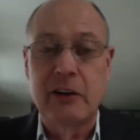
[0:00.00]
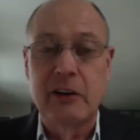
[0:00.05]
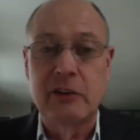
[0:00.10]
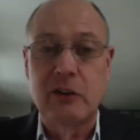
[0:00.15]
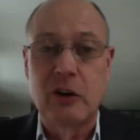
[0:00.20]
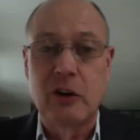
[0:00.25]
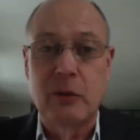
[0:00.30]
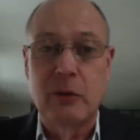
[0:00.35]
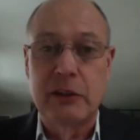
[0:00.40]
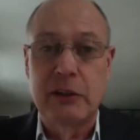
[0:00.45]

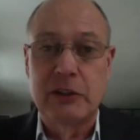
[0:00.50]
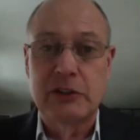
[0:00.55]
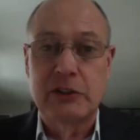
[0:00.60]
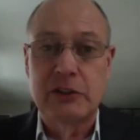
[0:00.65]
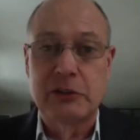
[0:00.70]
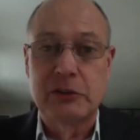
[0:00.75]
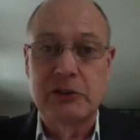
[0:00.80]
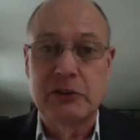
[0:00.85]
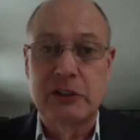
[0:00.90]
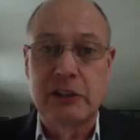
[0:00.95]
global
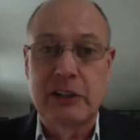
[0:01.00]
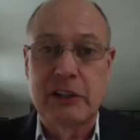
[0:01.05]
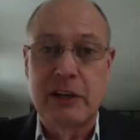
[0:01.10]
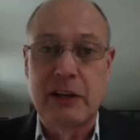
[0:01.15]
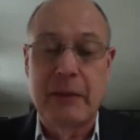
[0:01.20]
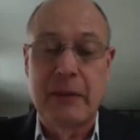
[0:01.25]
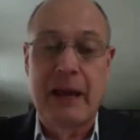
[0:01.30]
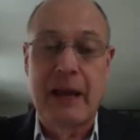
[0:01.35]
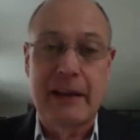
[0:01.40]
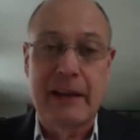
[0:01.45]
issues and to come
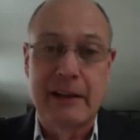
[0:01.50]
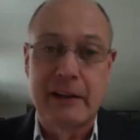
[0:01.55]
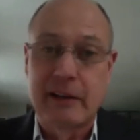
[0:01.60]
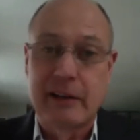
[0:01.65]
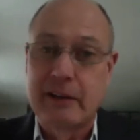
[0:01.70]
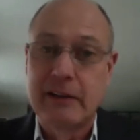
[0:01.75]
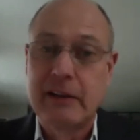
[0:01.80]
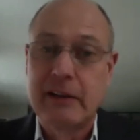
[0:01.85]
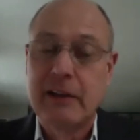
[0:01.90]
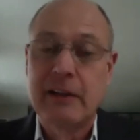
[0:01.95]
back
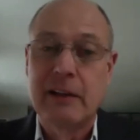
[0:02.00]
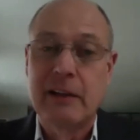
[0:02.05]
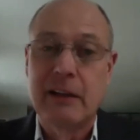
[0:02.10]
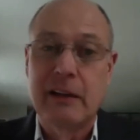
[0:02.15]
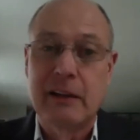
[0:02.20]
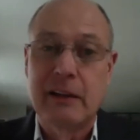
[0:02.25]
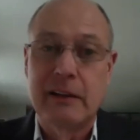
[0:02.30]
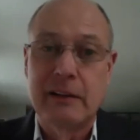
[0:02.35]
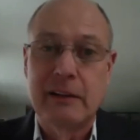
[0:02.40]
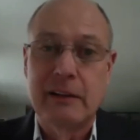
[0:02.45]
into
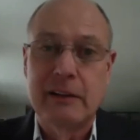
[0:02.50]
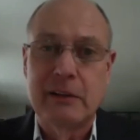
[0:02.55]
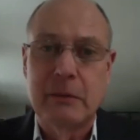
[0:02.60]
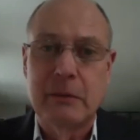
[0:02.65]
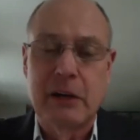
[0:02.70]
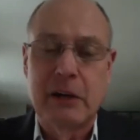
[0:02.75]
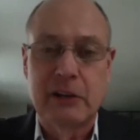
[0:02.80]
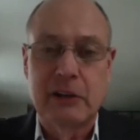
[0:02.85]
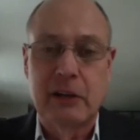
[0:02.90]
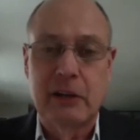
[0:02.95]

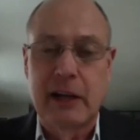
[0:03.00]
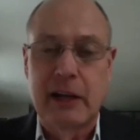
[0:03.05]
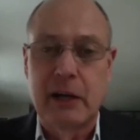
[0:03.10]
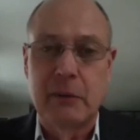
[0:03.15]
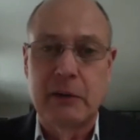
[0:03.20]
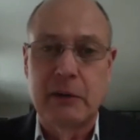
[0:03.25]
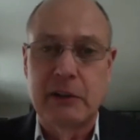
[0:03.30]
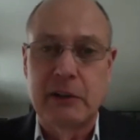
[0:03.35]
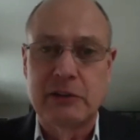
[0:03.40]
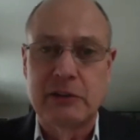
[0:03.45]

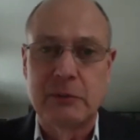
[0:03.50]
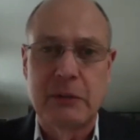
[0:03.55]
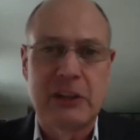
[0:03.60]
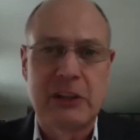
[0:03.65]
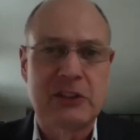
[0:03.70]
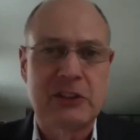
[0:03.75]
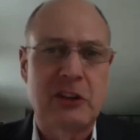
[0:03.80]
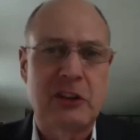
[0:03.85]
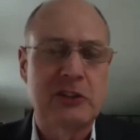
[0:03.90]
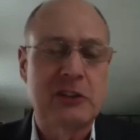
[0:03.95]
multilateralism, but
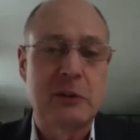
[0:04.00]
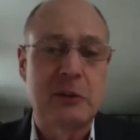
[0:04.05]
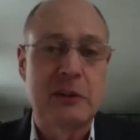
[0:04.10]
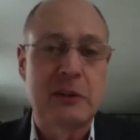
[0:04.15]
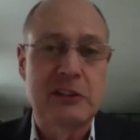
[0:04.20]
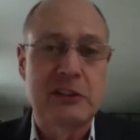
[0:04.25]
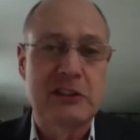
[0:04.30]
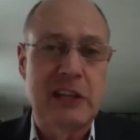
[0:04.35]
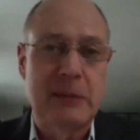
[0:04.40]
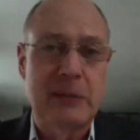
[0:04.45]
it's also at
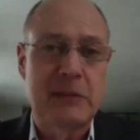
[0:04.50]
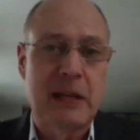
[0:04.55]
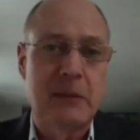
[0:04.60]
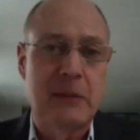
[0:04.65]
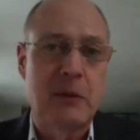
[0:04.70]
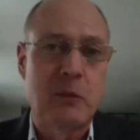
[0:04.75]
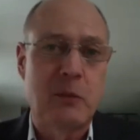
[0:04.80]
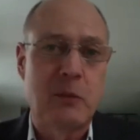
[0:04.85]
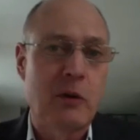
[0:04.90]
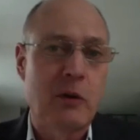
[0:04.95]
the same time
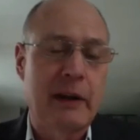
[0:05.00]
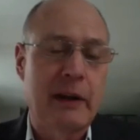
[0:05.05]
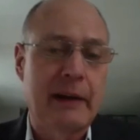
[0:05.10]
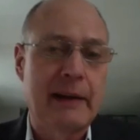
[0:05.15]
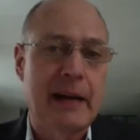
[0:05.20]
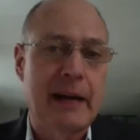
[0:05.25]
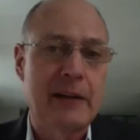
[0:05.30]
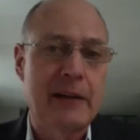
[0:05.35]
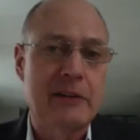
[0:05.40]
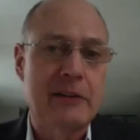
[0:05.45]
a warning
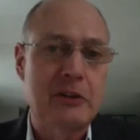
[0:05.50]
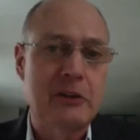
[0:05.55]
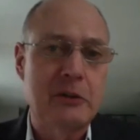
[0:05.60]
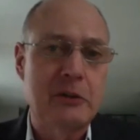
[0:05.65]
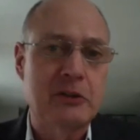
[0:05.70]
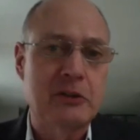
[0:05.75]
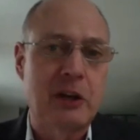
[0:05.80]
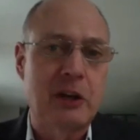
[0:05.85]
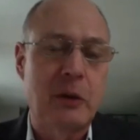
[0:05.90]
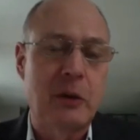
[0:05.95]
not to do
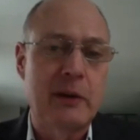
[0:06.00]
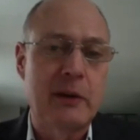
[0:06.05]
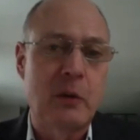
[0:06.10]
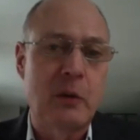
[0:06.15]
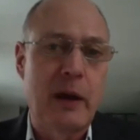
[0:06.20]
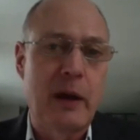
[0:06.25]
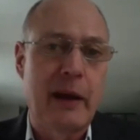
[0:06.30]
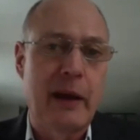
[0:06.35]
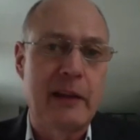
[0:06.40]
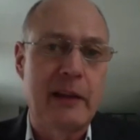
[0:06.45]
so in a
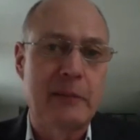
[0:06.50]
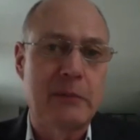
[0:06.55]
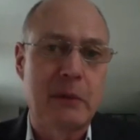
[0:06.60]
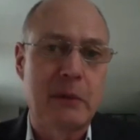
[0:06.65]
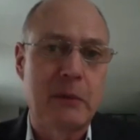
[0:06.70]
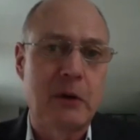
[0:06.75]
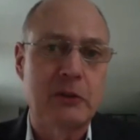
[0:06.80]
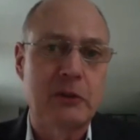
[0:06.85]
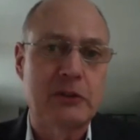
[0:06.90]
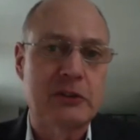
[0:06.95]
way that
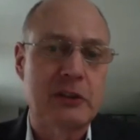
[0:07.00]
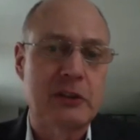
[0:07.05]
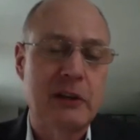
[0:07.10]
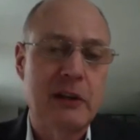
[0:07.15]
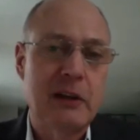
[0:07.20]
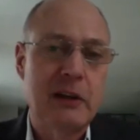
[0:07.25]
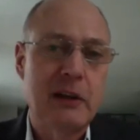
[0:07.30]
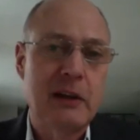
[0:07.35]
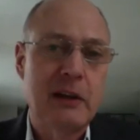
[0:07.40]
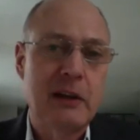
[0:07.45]
promotes
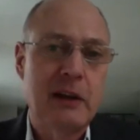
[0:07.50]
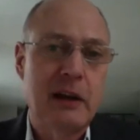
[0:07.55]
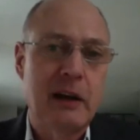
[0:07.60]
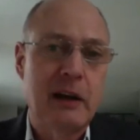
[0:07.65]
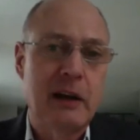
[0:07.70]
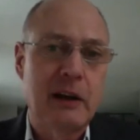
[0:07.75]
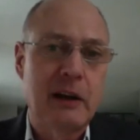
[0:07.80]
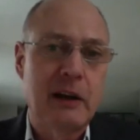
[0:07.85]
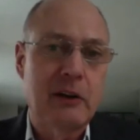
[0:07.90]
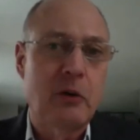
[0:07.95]

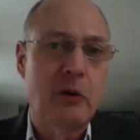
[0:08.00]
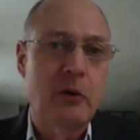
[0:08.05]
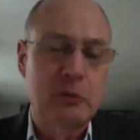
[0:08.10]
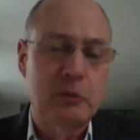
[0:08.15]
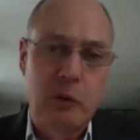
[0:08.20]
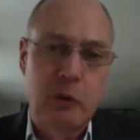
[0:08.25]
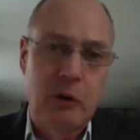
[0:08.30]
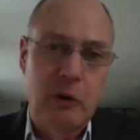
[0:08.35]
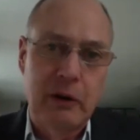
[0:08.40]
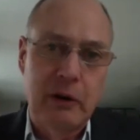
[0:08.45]
a Cold
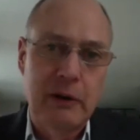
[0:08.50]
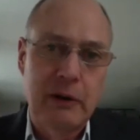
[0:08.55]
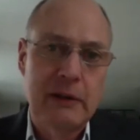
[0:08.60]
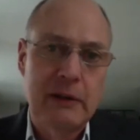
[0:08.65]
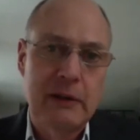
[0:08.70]
War.